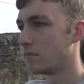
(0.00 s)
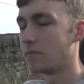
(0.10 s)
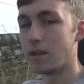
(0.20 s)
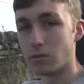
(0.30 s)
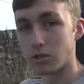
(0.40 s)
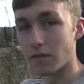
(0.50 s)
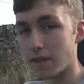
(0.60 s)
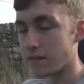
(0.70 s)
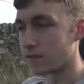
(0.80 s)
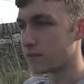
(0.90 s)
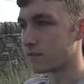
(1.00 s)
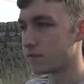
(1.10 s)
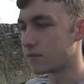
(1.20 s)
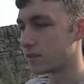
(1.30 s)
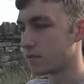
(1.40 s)
it was on then,
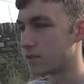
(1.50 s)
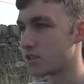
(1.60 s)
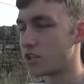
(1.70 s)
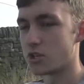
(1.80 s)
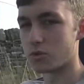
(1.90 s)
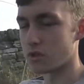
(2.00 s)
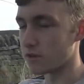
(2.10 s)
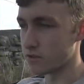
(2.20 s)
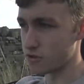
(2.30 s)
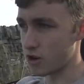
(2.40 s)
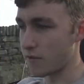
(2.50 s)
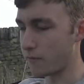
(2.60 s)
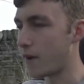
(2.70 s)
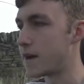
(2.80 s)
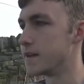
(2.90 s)
the search was on to try and
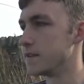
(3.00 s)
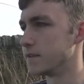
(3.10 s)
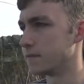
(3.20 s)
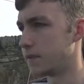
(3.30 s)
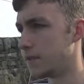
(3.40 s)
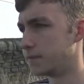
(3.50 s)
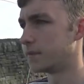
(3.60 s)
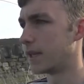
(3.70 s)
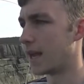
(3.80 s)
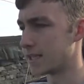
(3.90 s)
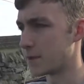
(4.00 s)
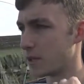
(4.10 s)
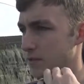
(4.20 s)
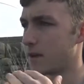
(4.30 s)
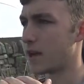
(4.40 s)
find a nice
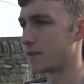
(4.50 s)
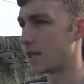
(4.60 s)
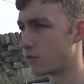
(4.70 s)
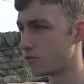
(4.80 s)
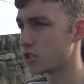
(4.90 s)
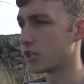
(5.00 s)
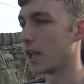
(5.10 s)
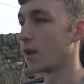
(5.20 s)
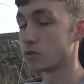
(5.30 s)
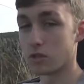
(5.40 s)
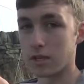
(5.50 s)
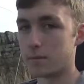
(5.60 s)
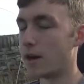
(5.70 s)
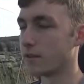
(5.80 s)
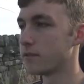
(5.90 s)
MX5. Now originally I was looking at
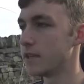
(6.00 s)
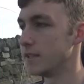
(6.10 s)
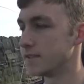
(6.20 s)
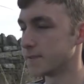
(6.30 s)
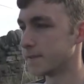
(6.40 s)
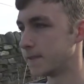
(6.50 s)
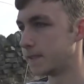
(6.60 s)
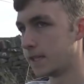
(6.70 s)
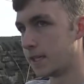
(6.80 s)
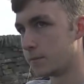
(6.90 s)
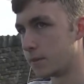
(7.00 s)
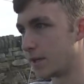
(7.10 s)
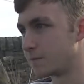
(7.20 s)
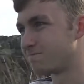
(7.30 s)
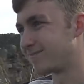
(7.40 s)
Mark 3s, but
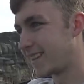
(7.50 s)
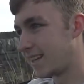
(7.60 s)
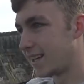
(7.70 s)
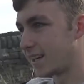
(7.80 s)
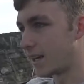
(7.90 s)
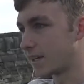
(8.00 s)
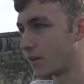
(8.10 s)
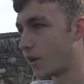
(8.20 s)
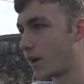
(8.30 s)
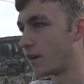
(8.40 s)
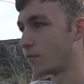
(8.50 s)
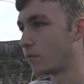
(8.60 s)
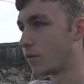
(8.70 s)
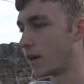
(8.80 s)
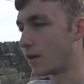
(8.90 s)
I don't know,
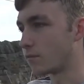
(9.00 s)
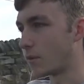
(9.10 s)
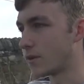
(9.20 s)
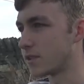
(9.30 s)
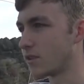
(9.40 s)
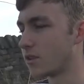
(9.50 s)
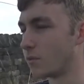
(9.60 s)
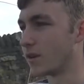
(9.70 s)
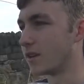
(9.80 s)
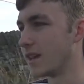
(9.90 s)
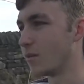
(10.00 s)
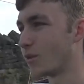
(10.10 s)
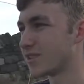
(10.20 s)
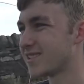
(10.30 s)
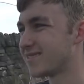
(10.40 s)
when I went to look at one and it
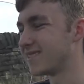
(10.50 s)
wasn't,